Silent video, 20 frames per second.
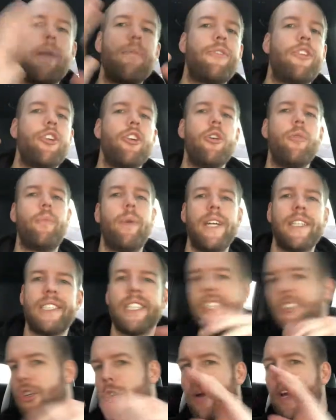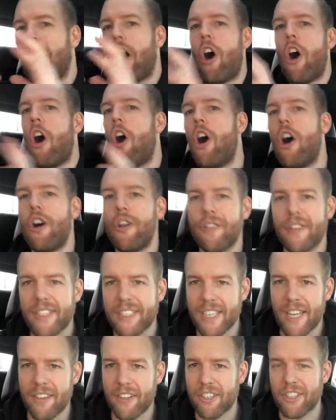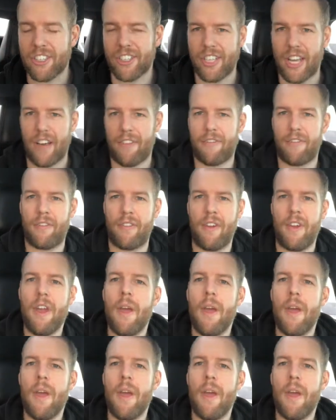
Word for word: I'm too busy doing all this other stuff.